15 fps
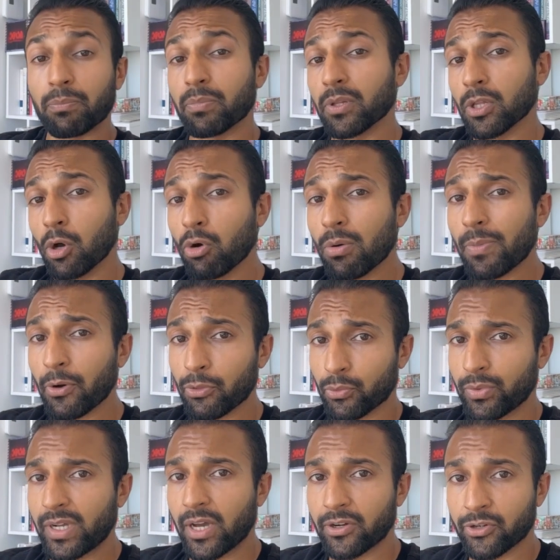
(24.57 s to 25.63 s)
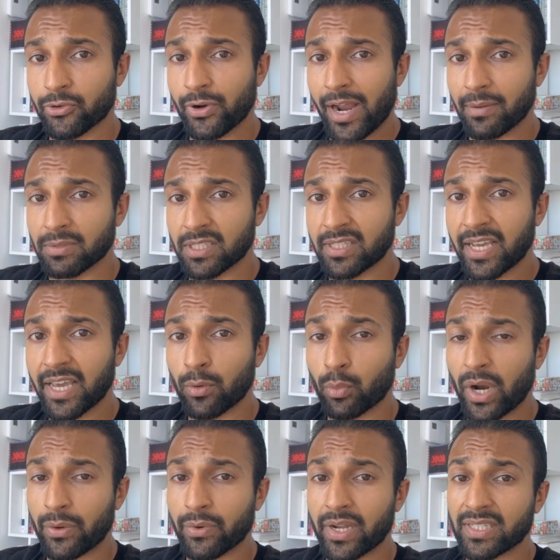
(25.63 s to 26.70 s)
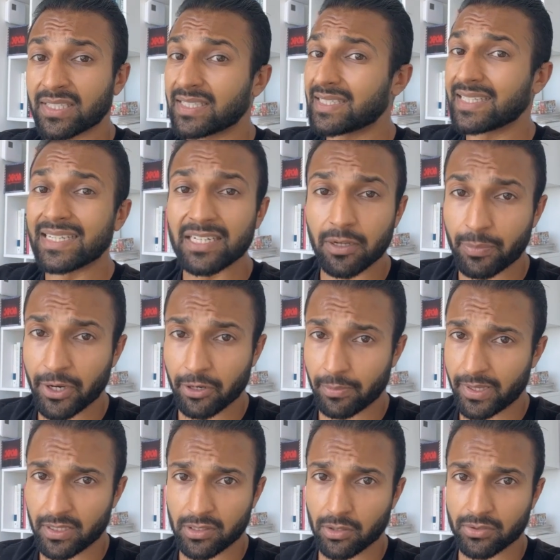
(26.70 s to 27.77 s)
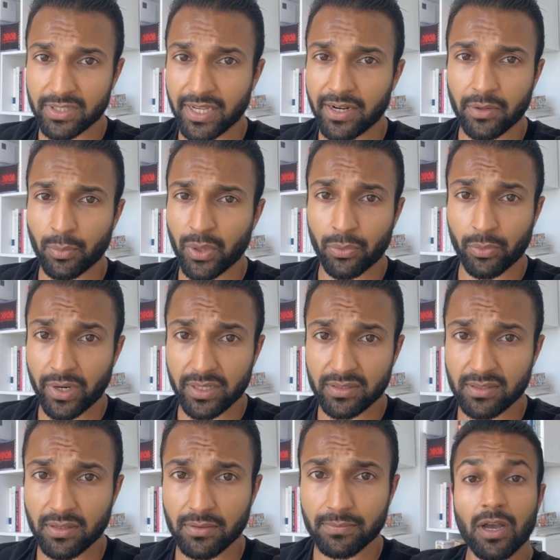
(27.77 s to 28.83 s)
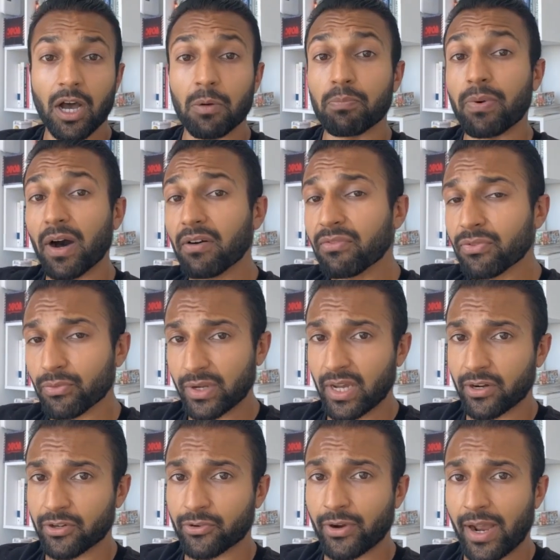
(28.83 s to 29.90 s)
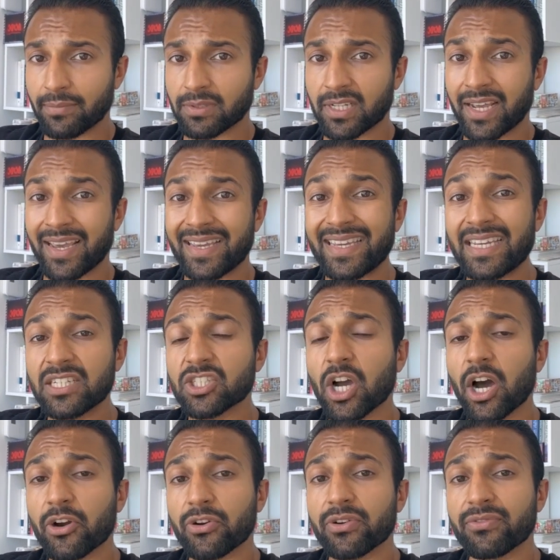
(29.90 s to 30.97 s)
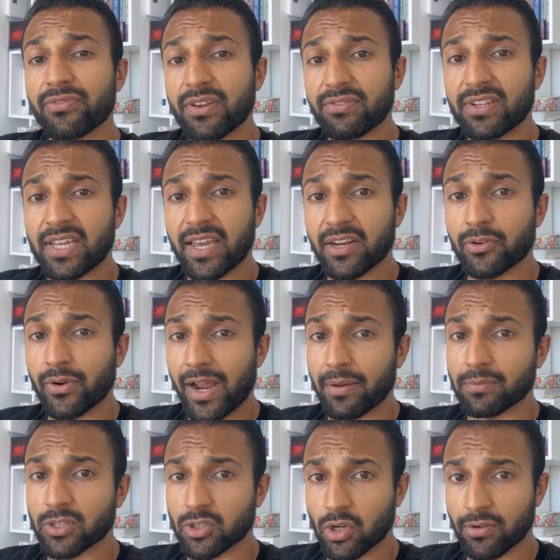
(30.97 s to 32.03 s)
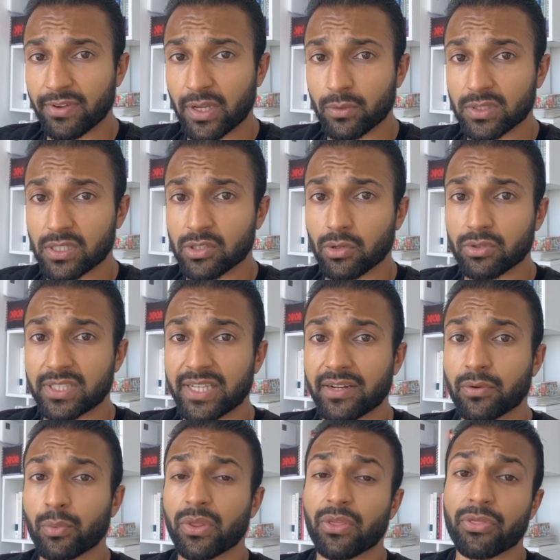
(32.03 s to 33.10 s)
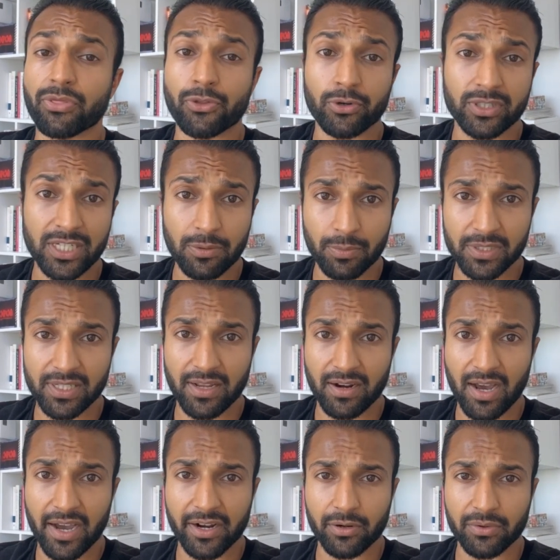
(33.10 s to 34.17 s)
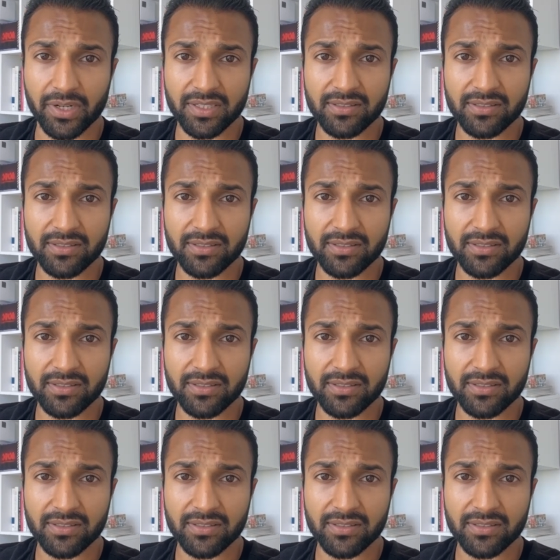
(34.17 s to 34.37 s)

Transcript: But below about 300 grams a day, white rice didn't appear to be associated with risk. Above 300 grams a day, each 158 gram serving was associated with a 13% higher